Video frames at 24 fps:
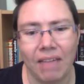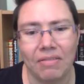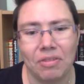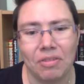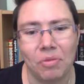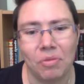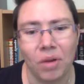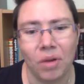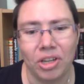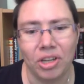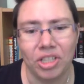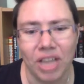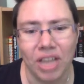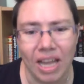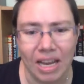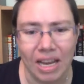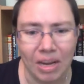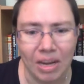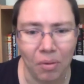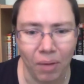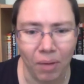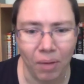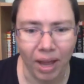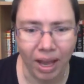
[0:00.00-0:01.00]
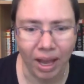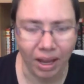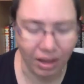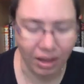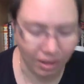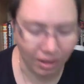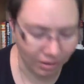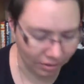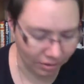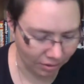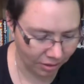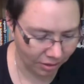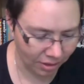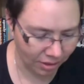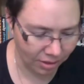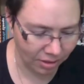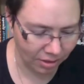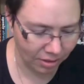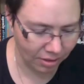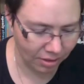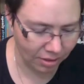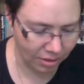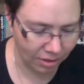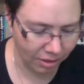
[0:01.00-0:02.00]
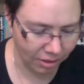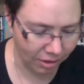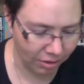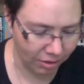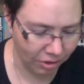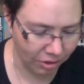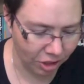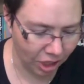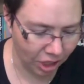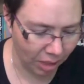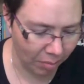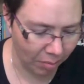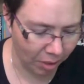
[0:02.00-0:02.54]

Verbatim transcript: it anyway because it's Claire and Jamie.